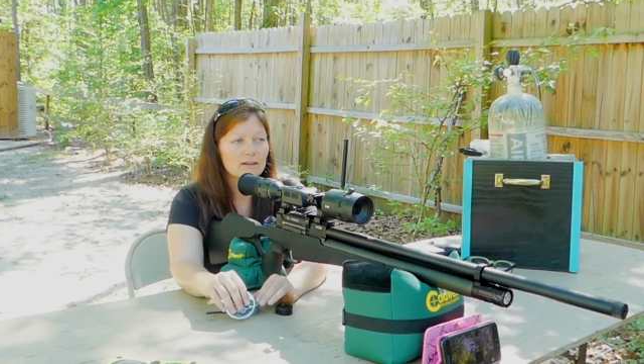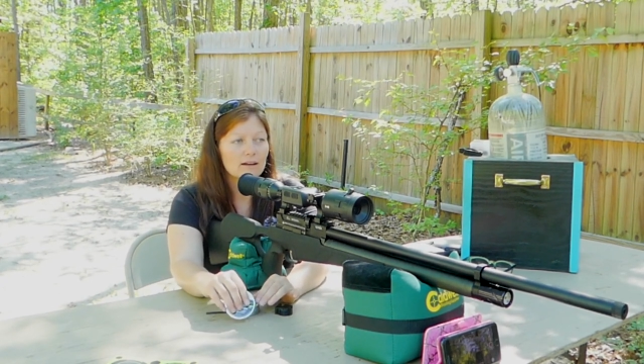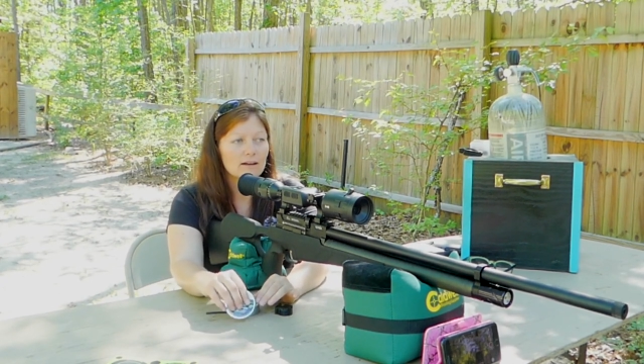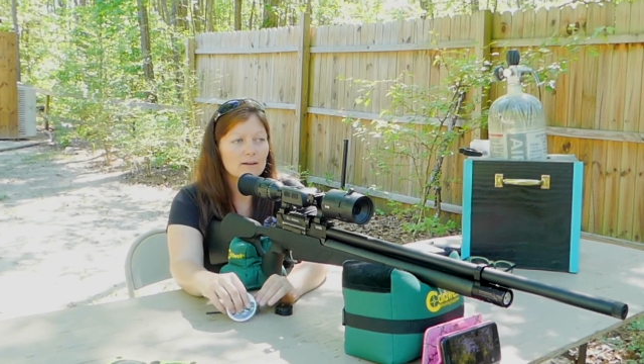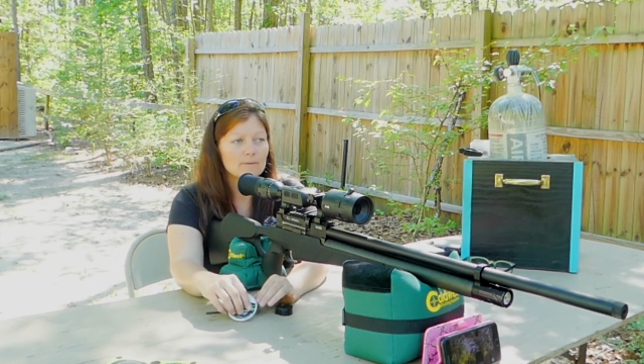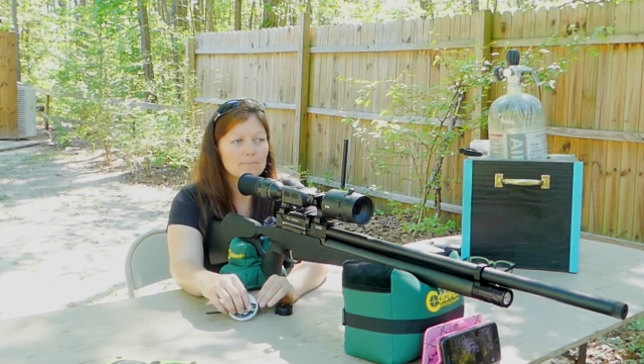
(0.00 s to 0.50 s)

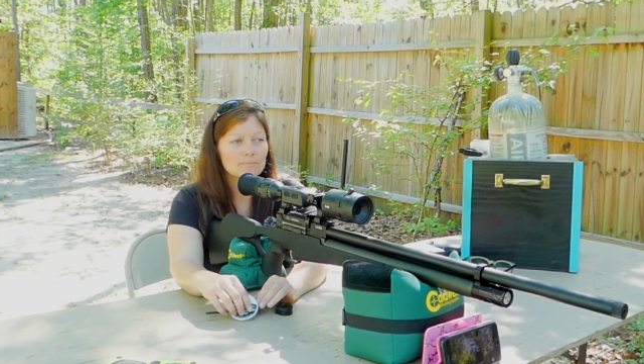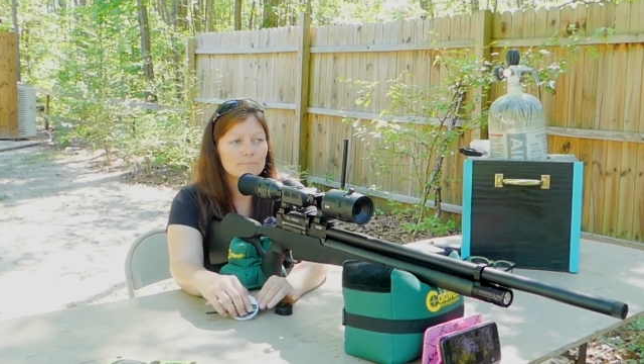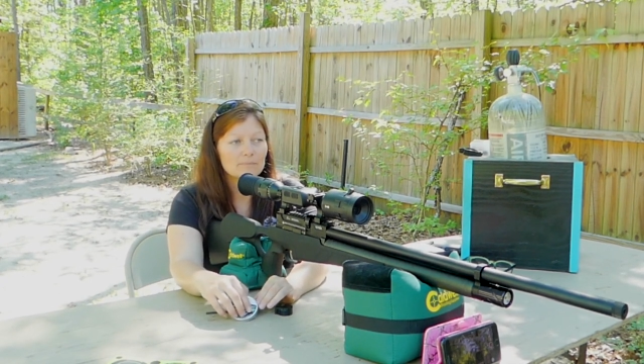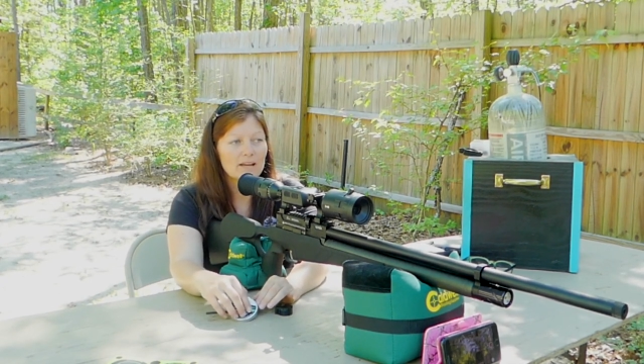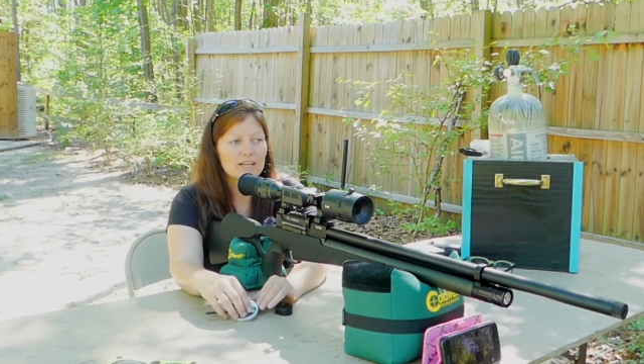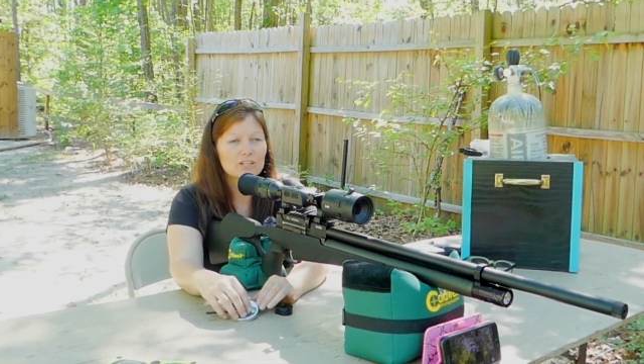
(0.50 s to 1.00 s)

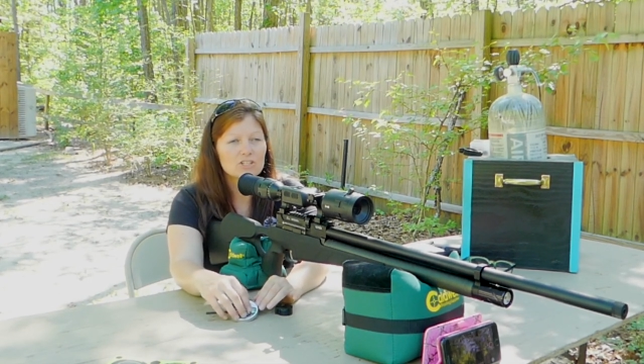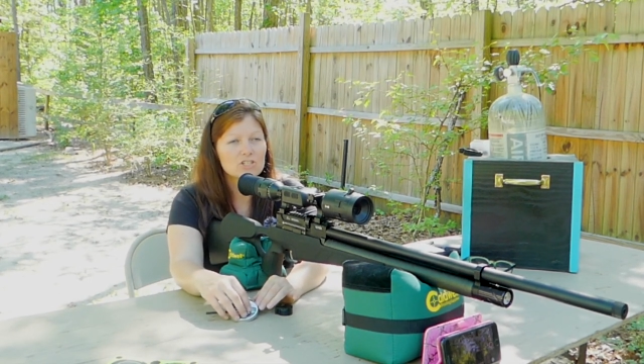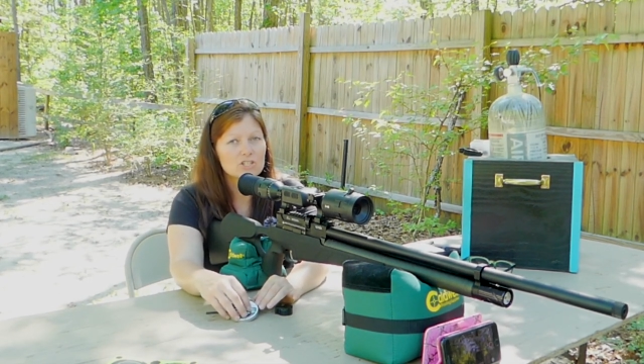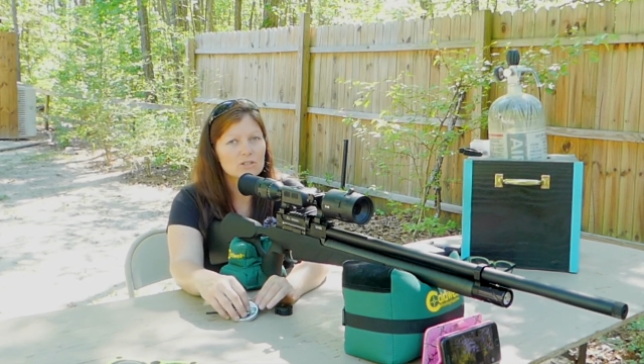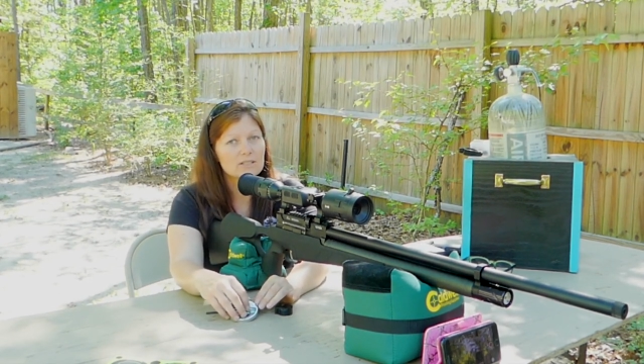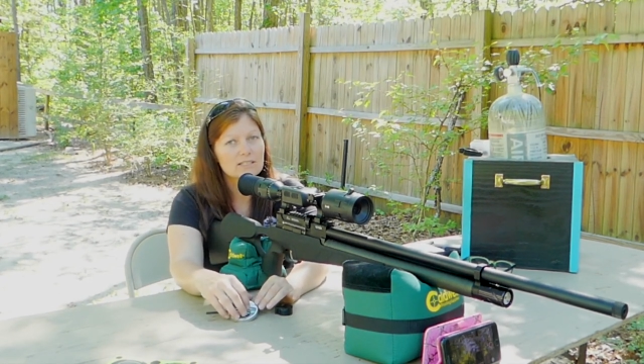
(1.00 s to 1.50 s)
I could
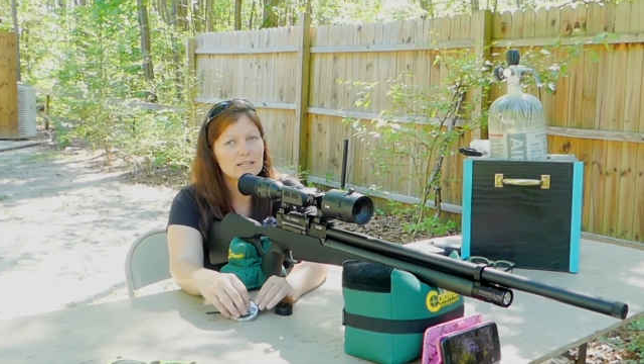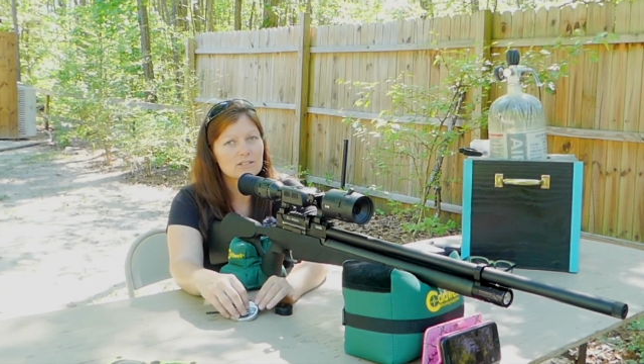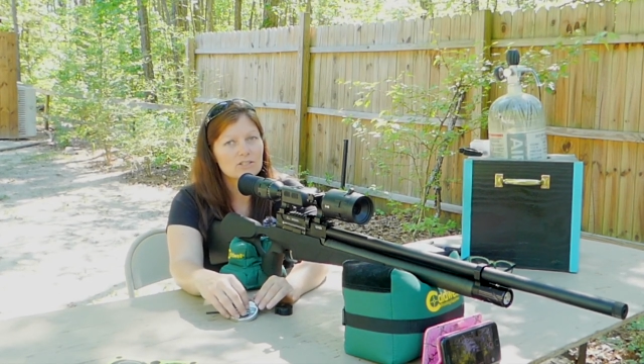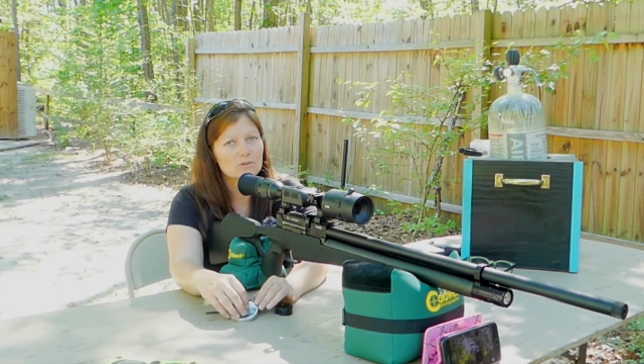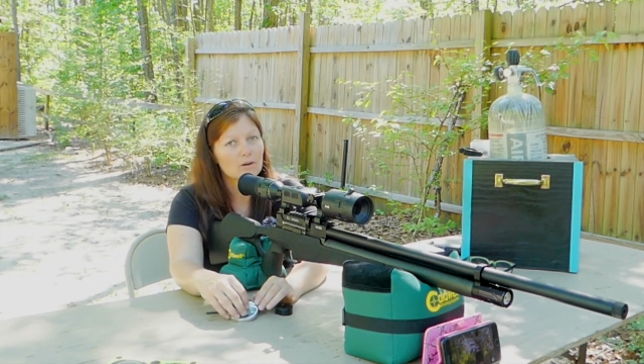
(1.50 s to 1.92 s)
shoot it down to